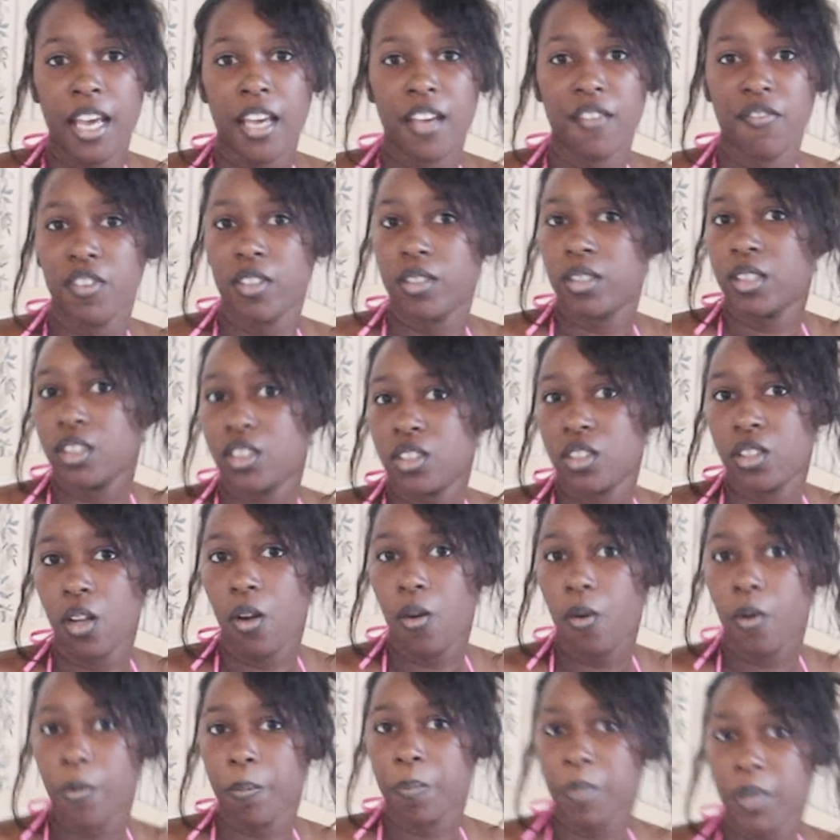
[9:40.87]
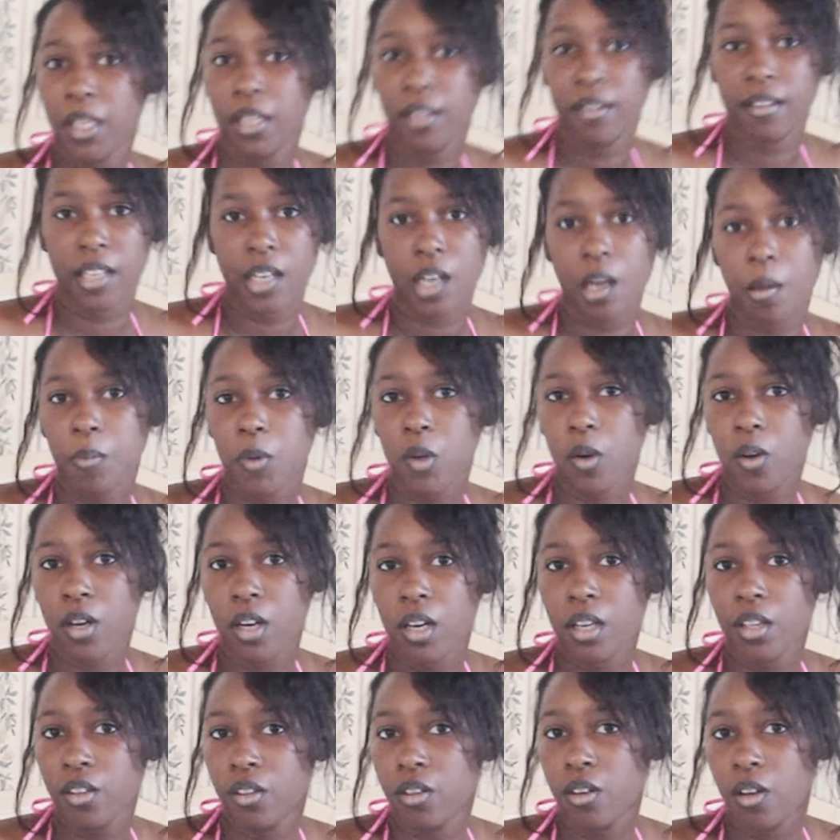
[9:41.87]
If it's a slower beat, then I'm
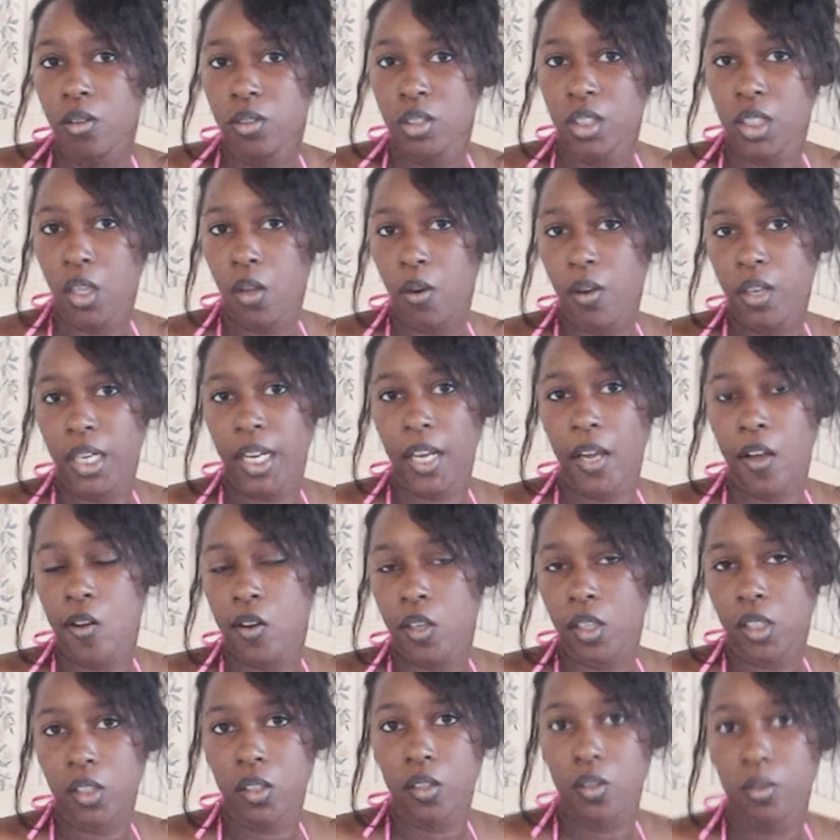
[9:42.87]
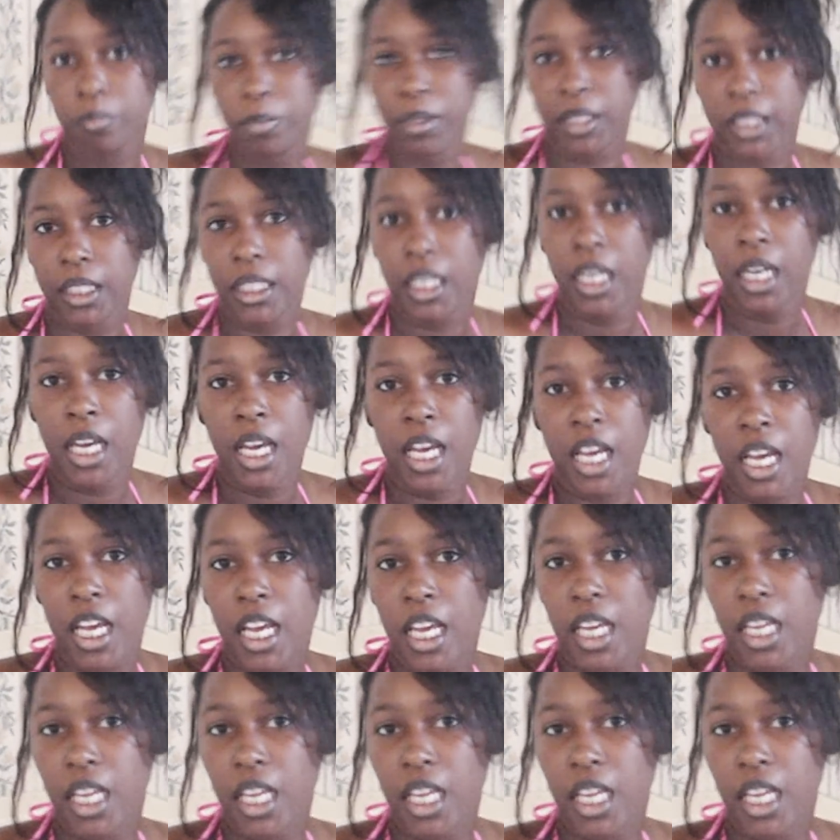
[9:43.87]
going to, you know, slow it down a little bit. Do you think